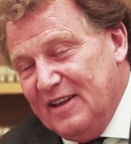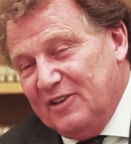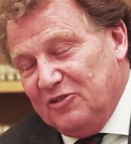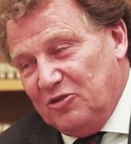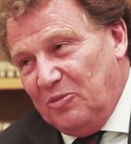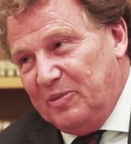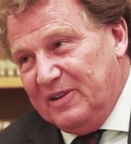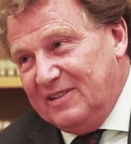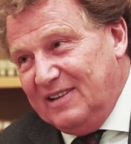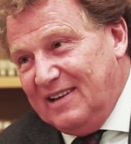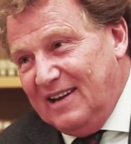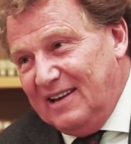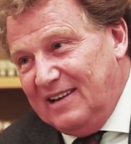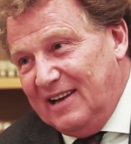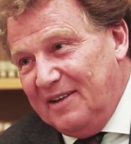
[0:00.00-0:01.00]
So
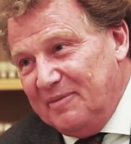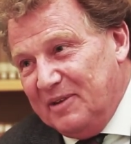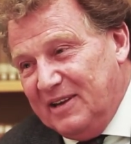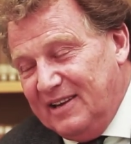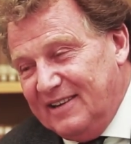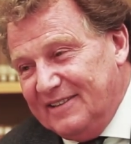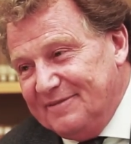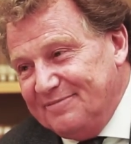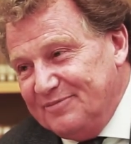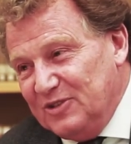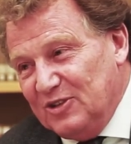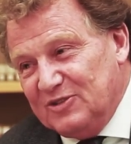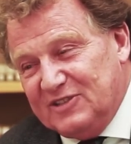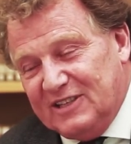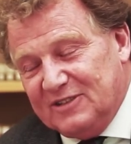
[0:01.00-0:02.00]
basically, I'm here
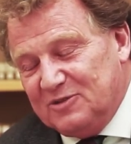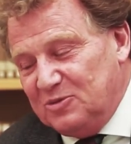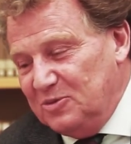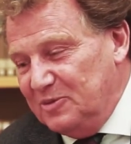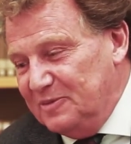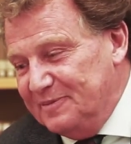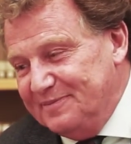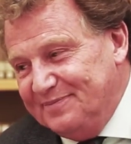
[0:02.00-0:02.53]
not just to